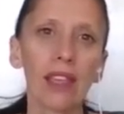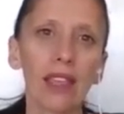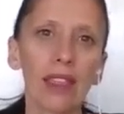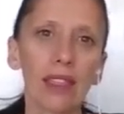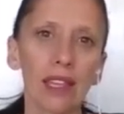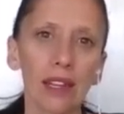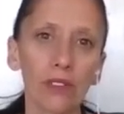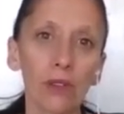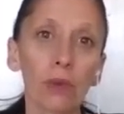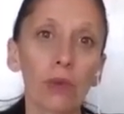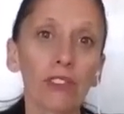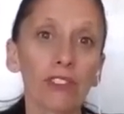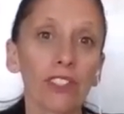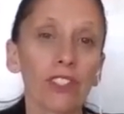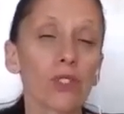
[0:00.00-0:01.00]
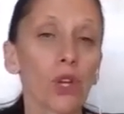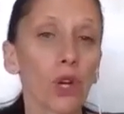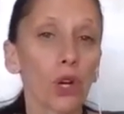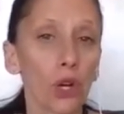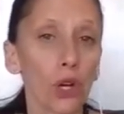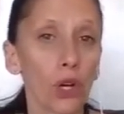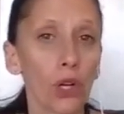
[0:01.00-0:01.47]
that everyone feels
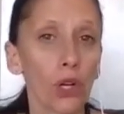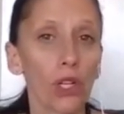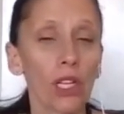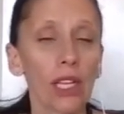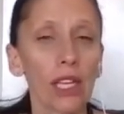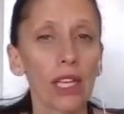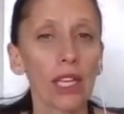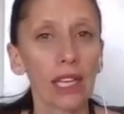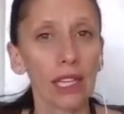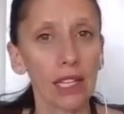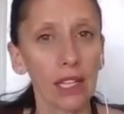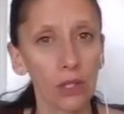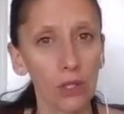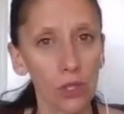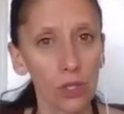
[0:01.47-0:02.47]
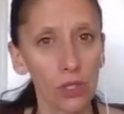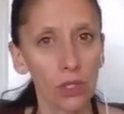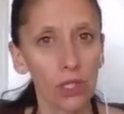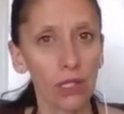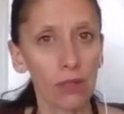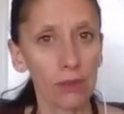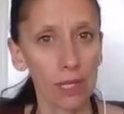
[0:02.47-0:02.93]
heard and understood
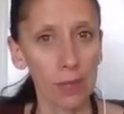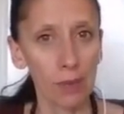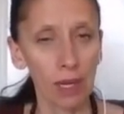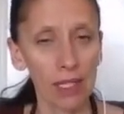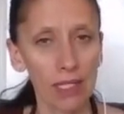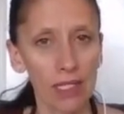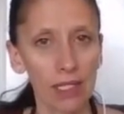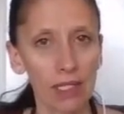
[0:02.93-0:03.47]
and respected.